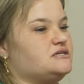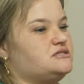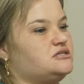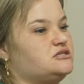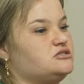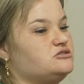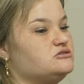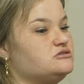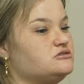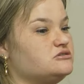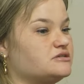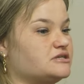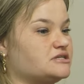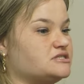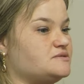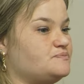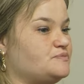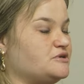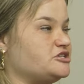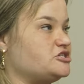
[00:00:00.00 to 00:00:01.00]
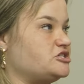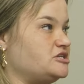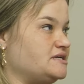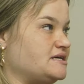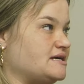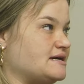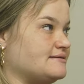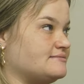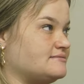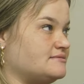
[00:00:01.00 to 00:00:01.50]
and you look
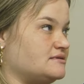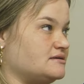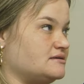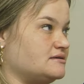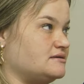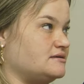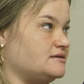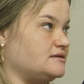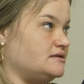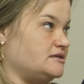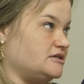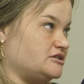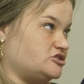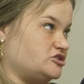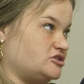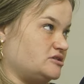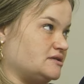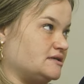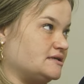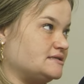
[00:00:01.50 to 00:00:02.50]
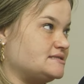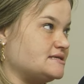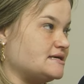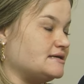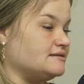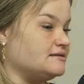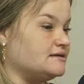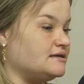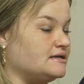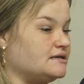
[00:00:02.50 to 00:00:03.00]
especially at the electrolytes.
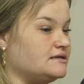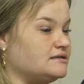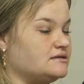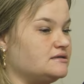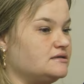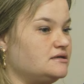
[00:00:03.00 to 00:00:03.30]
And then